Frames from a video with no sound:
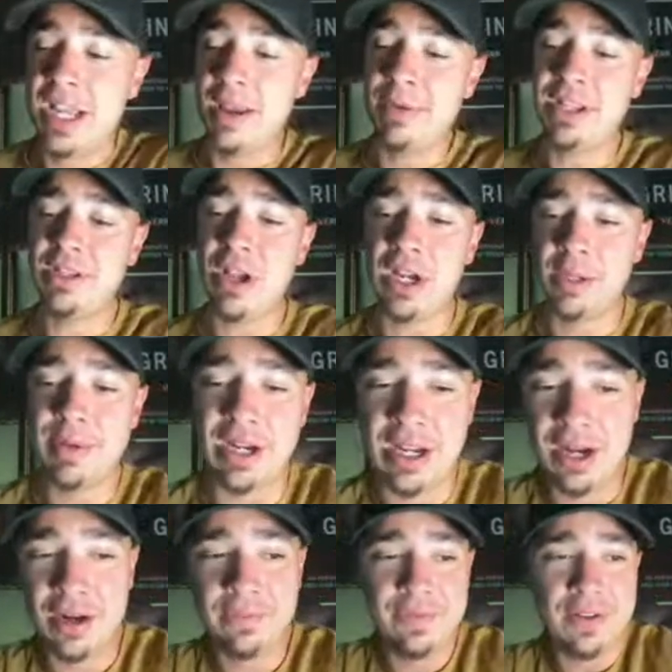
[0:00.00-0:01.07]
I mean, talking about
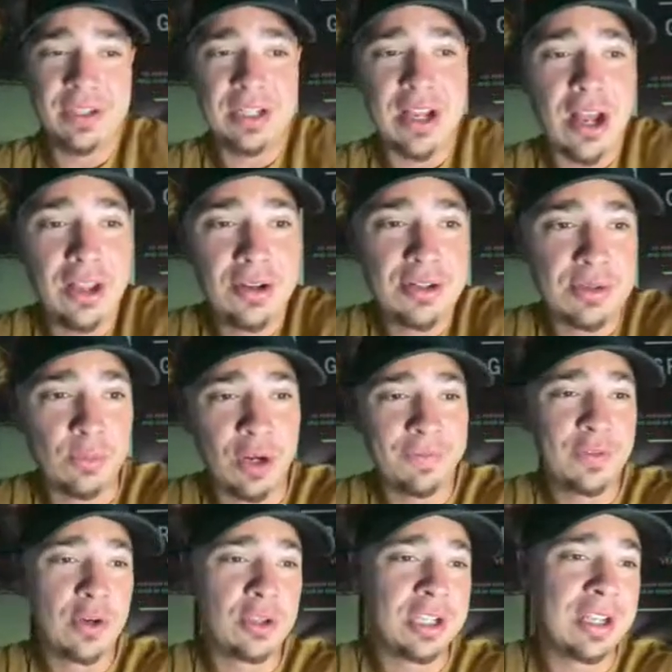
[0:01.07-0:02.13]
$150, what
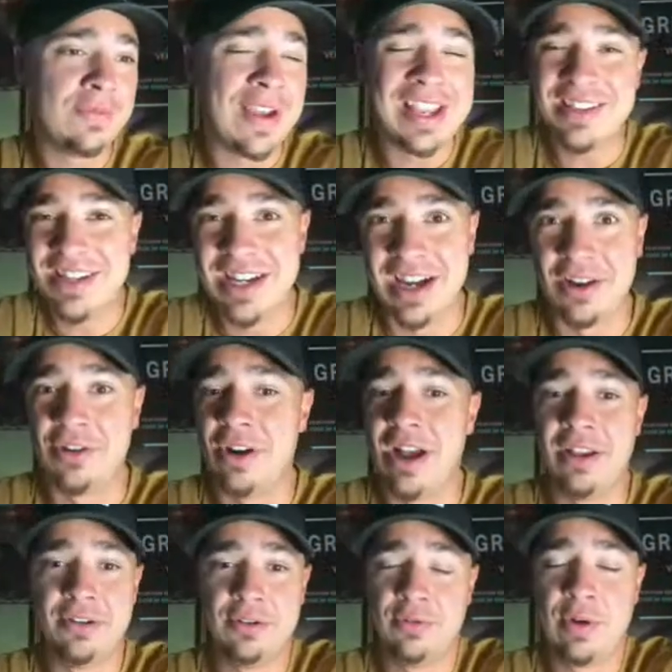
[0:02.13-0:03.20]
if you're only investing
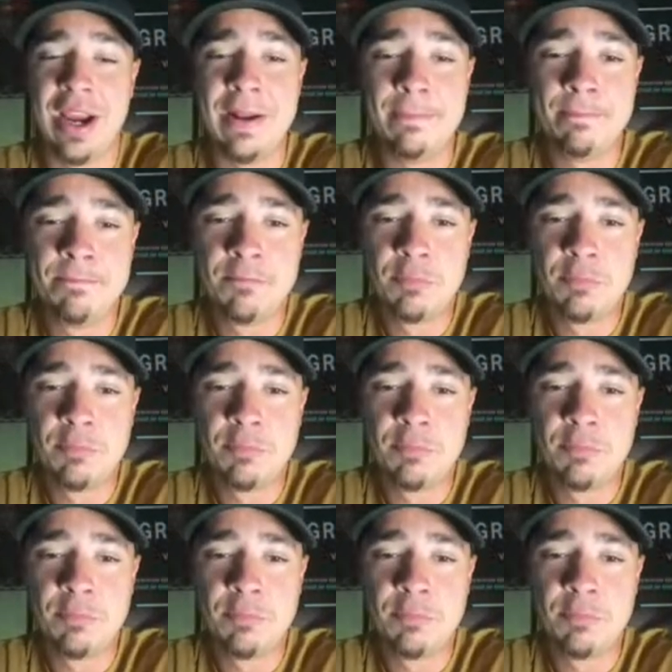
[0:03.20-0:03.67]
$100, right?